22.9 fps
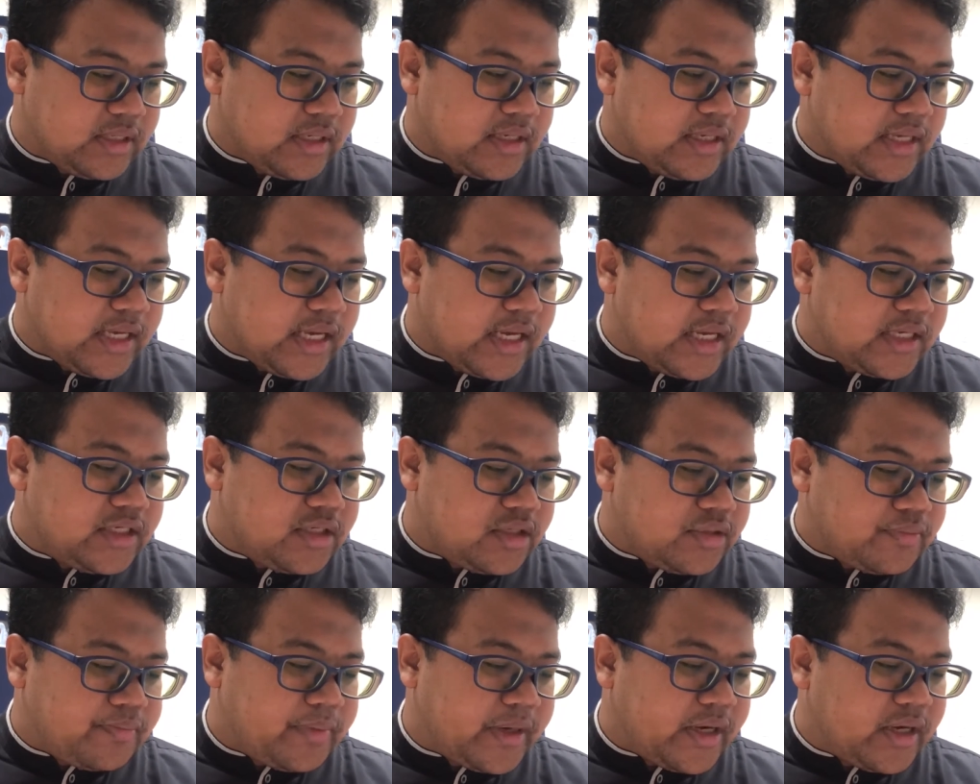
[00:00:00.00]
added
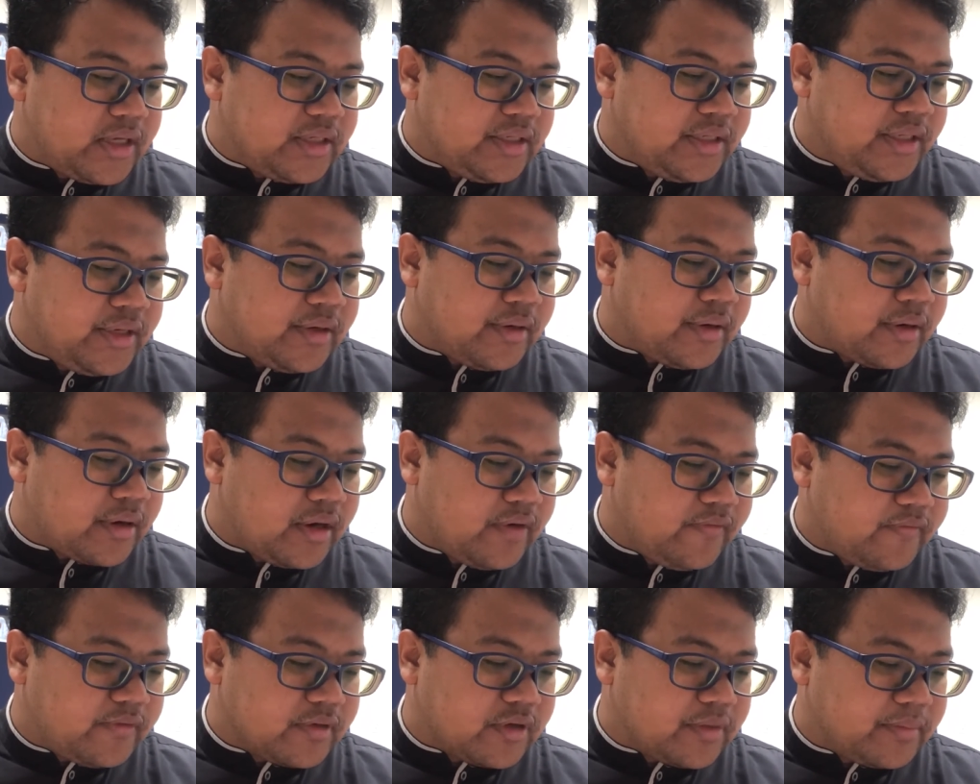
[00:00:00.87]
by er
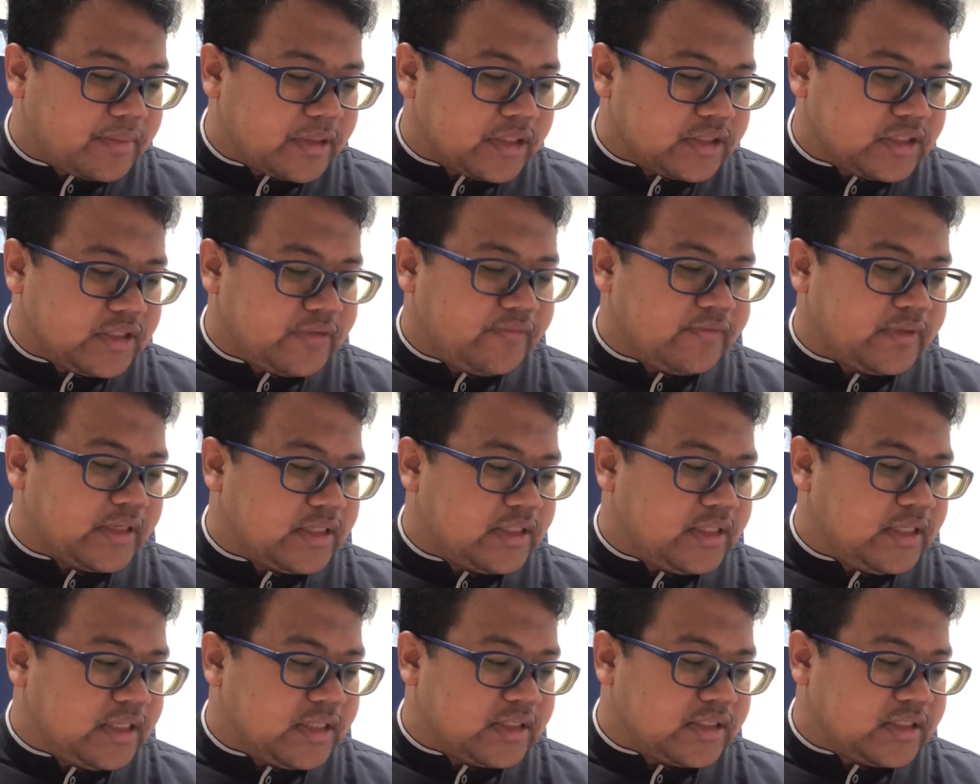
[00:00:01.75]
for comparative and
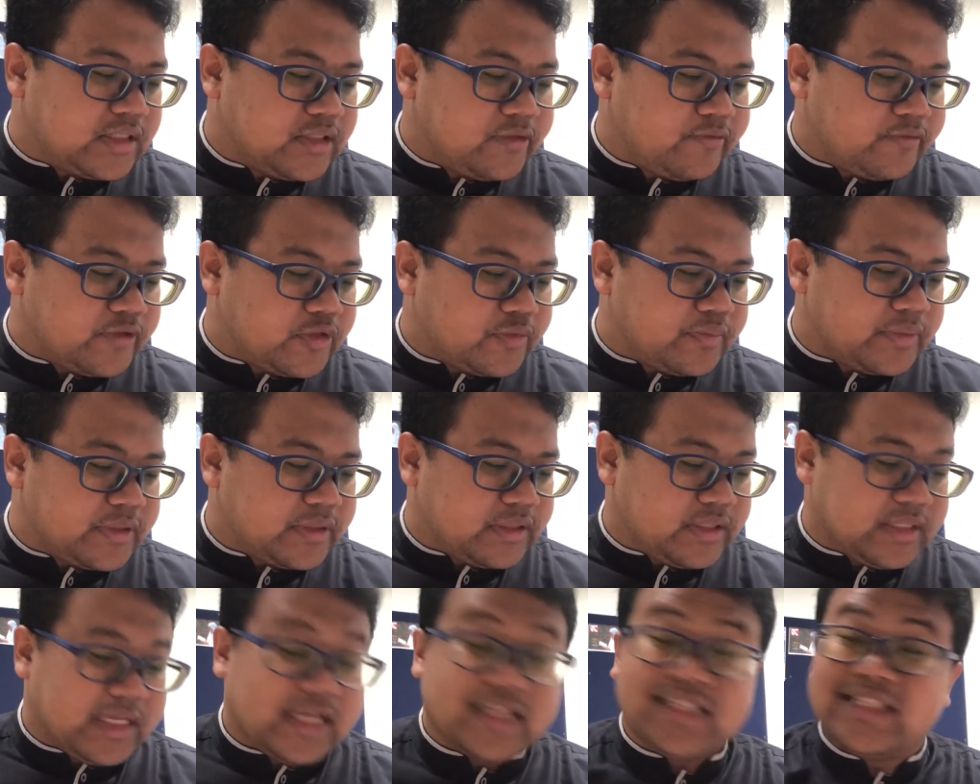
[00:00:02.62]
est for specific,
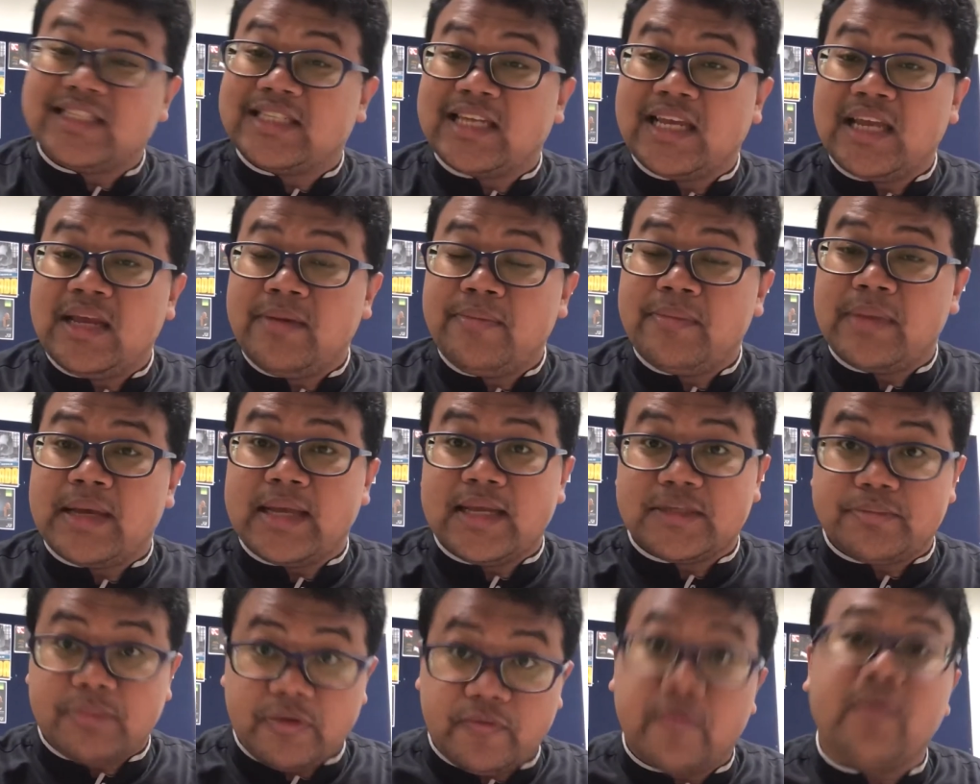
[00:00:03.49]
as same as
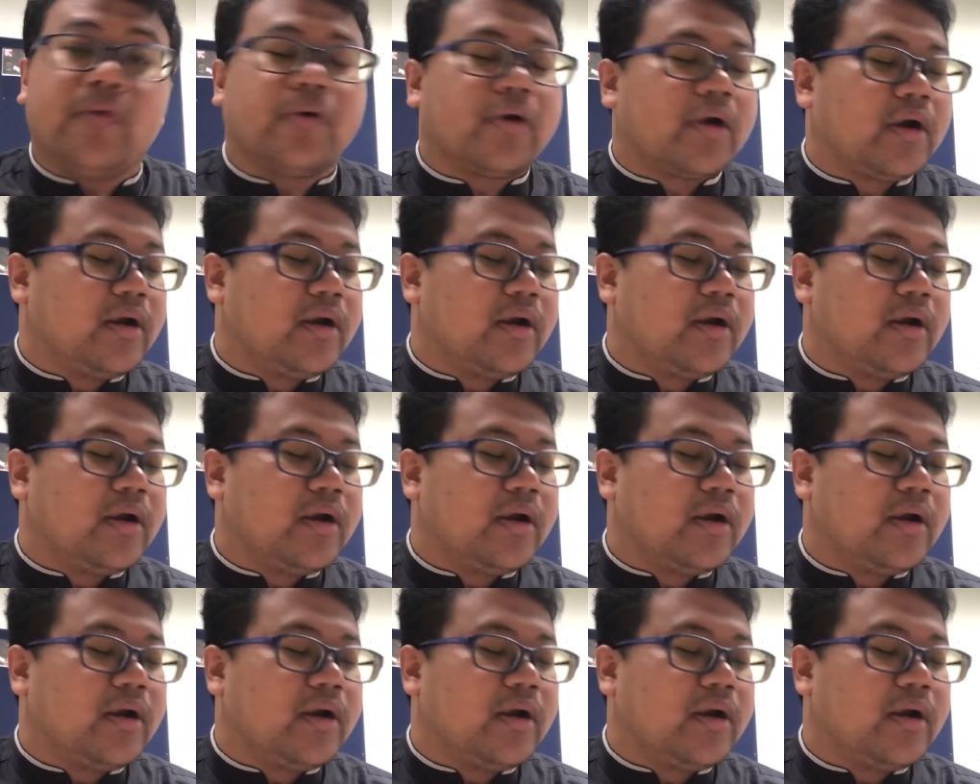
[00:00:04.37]
before.